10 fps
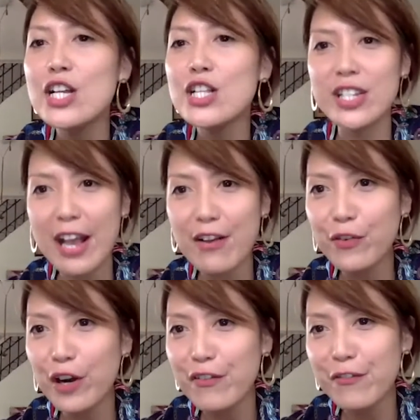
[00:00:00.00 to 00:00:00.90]
Today,
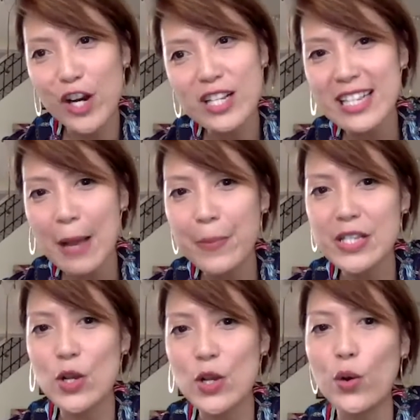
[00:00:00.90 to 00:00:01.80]
for our first
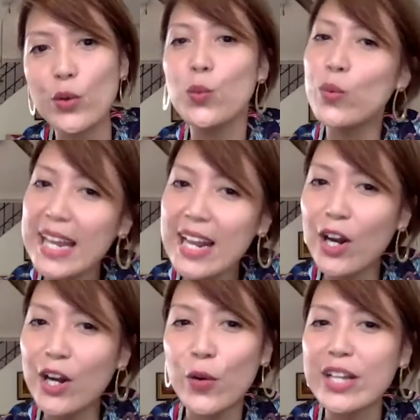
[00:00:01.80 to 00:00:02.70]
episode, we
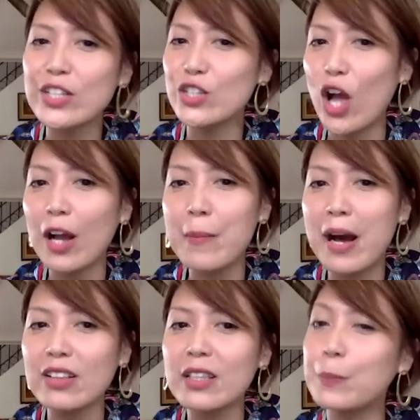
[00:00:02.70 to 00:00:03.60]
are going to talk
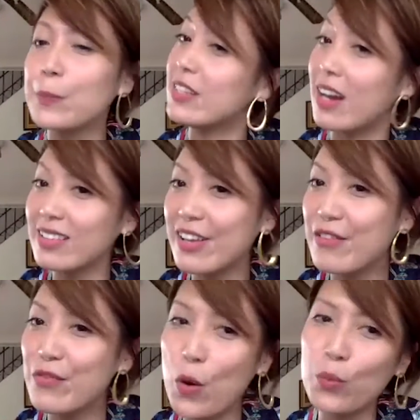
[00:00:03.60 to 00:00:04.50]
about the
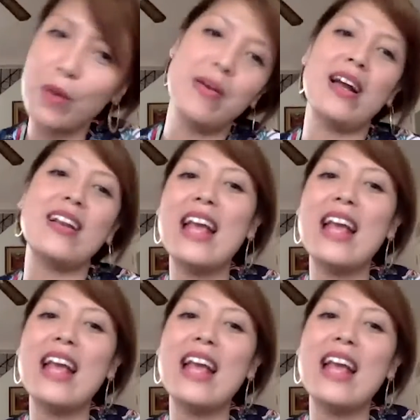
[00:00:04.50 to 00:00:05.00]
productive woman.